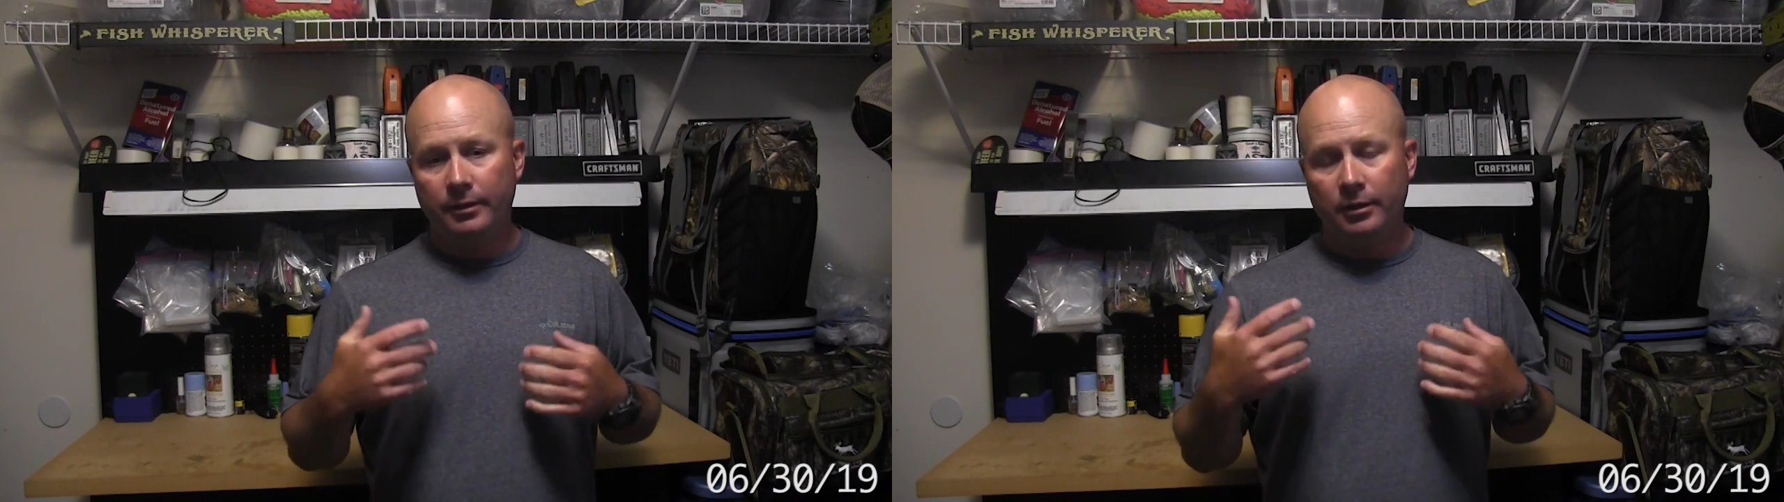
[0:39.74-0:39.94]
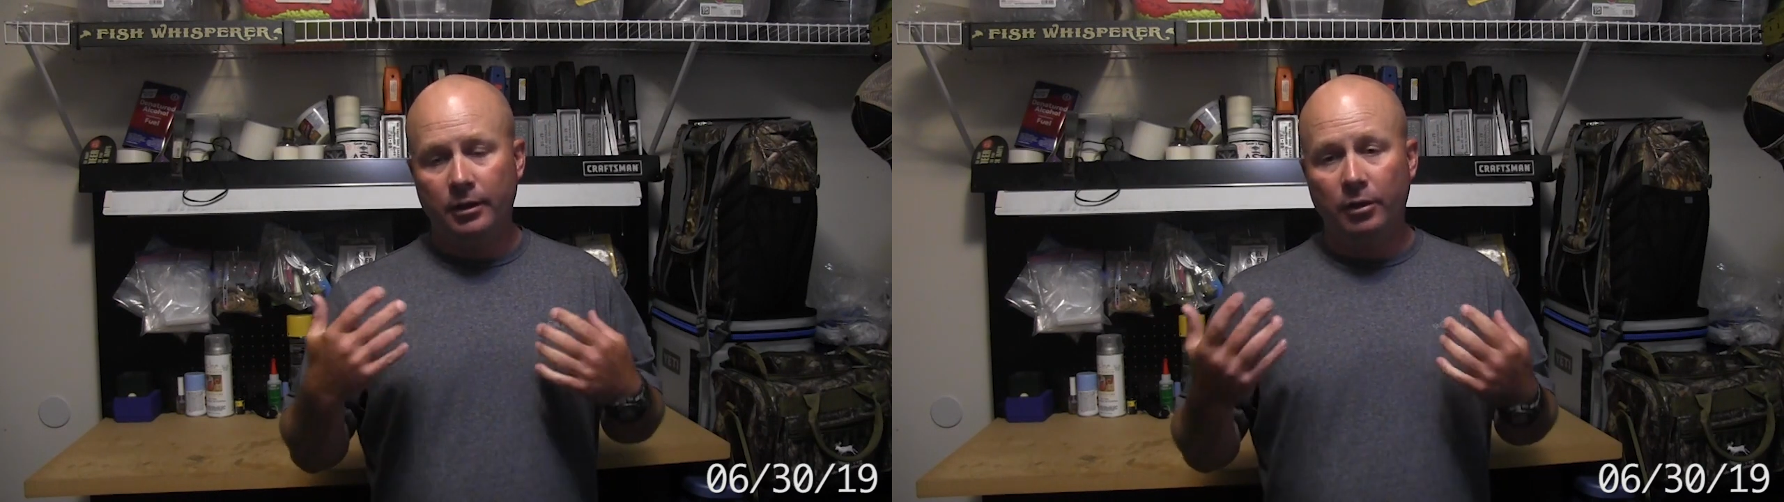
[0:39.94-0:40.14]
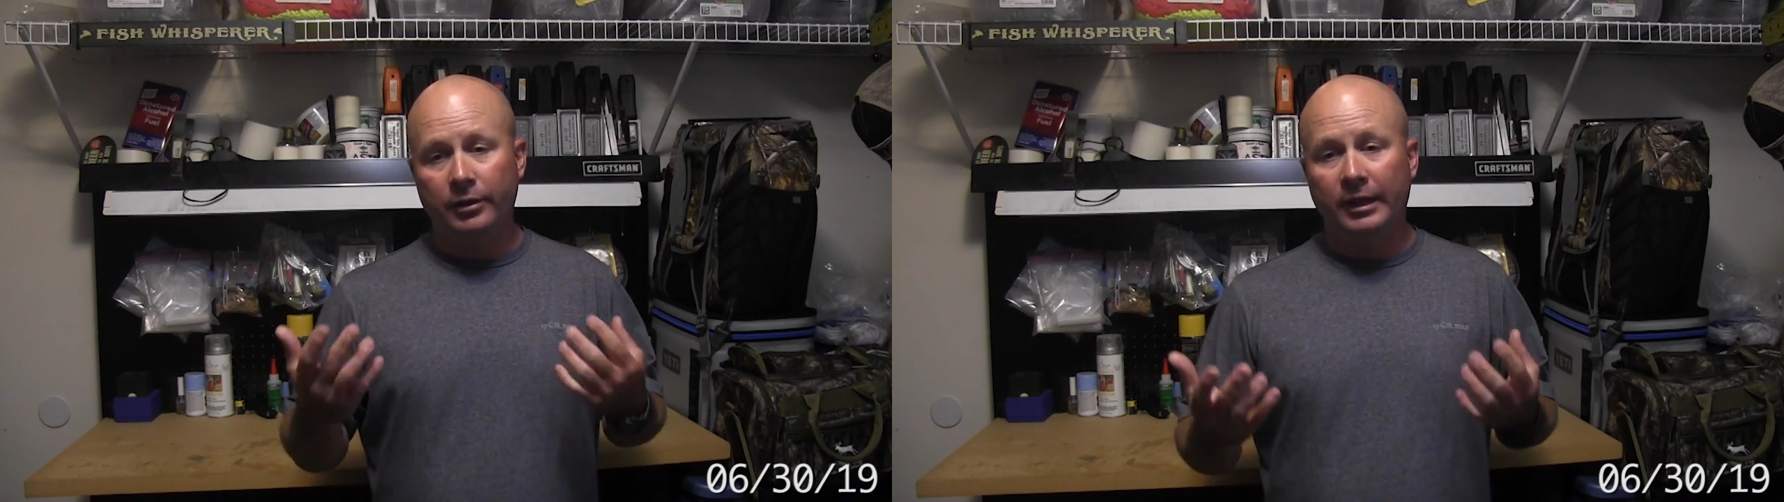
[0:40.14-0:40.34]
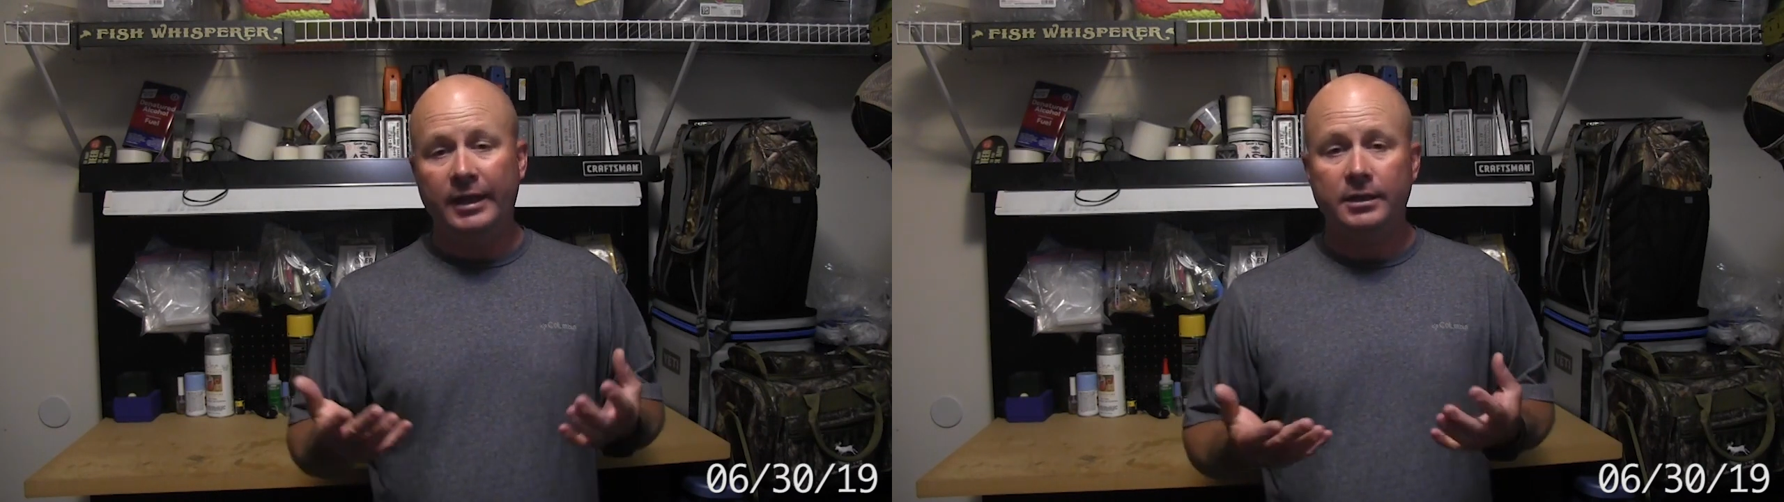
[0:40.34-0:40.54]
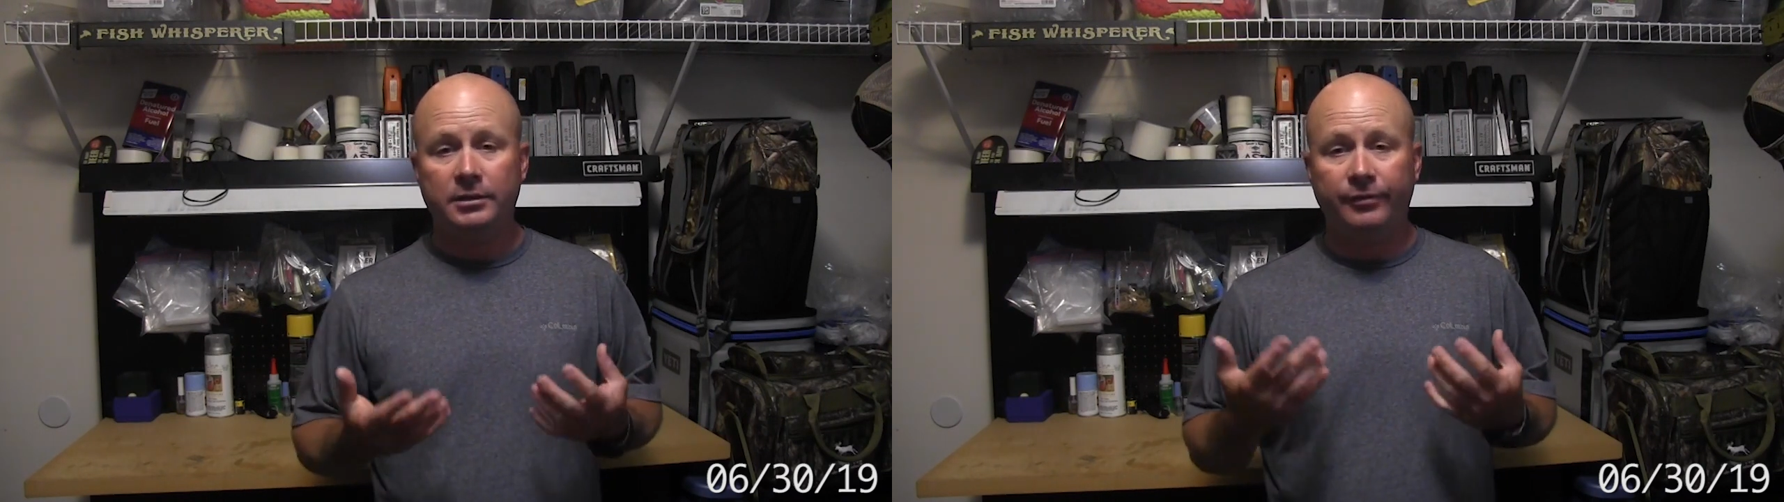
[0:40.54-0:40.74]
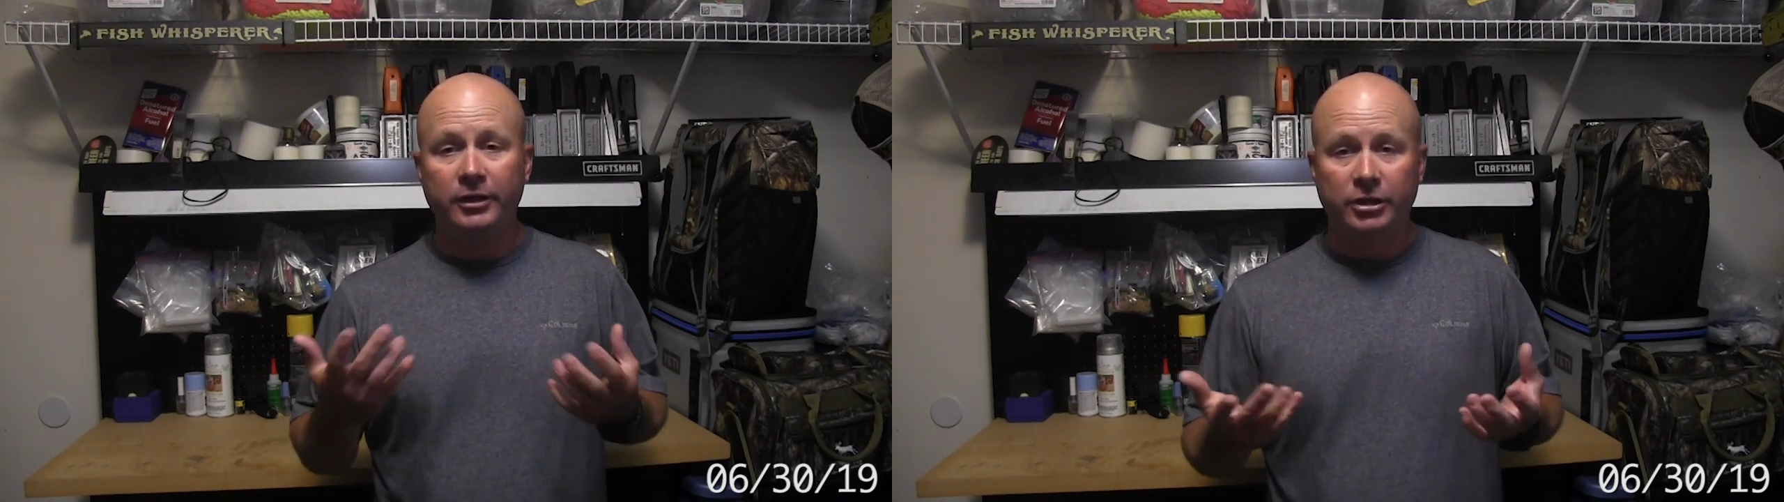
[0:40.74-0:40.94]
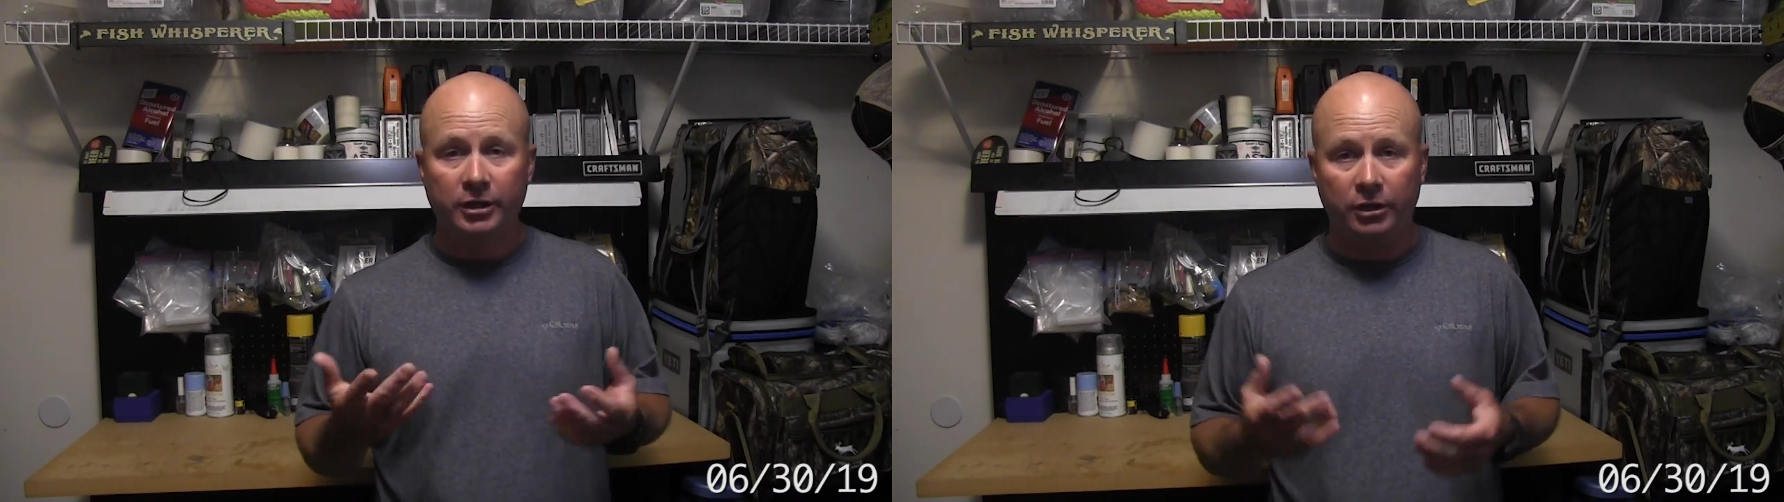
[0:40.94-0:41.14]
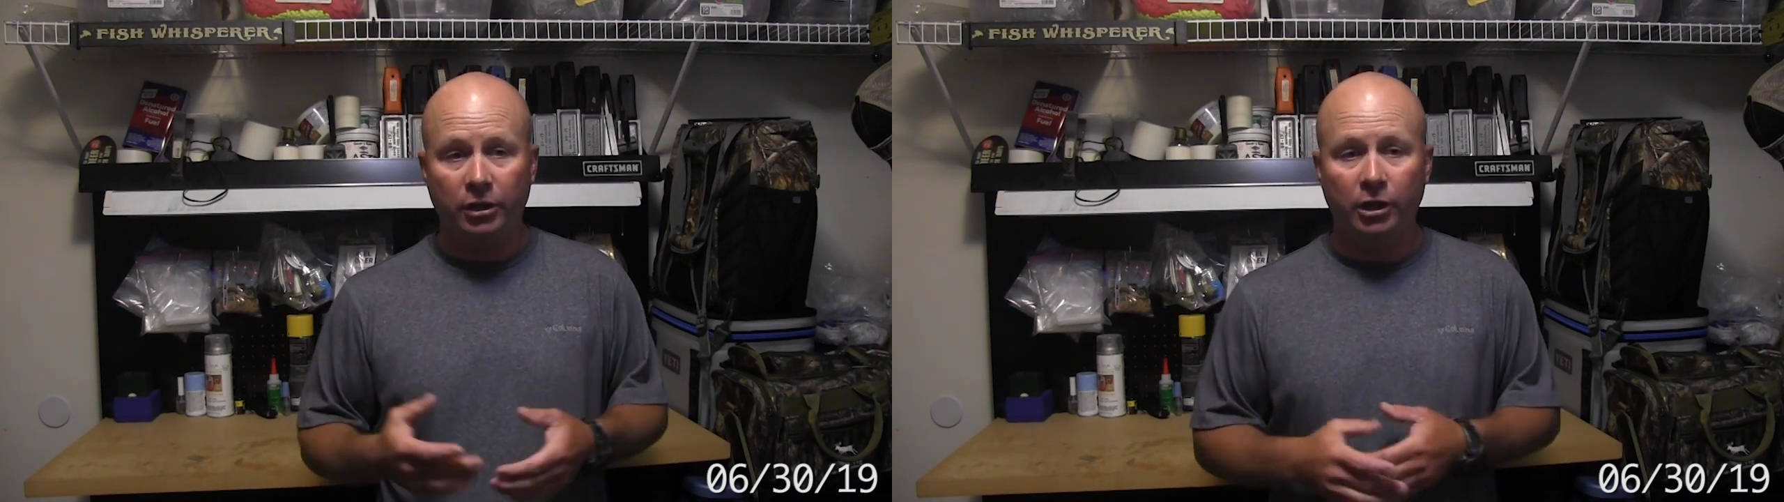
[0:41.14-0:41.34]
lake's
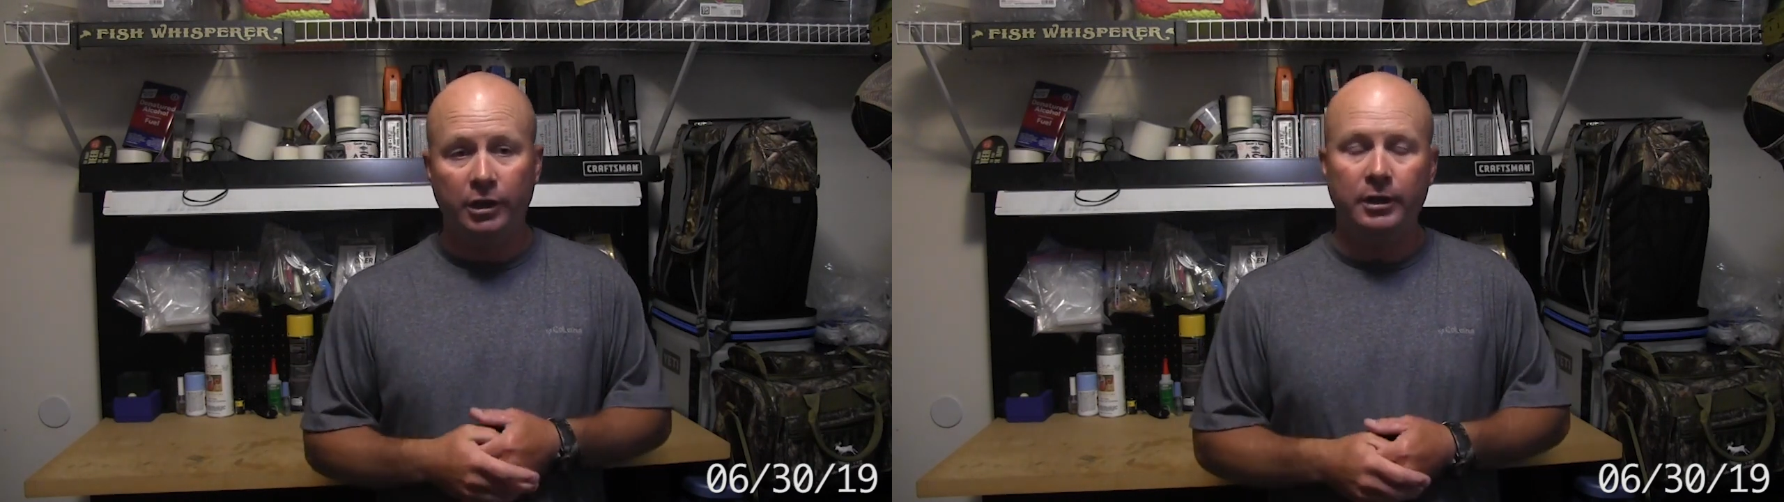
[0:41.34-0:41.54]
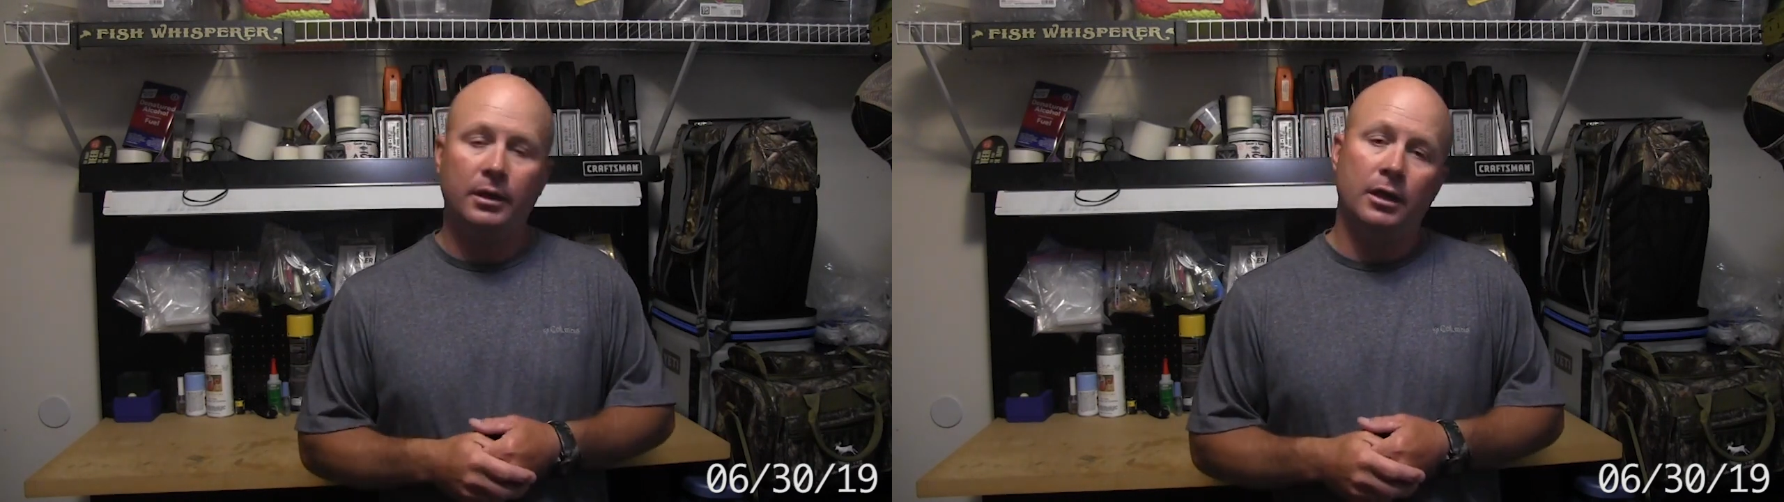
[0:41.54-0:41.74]
fishing good.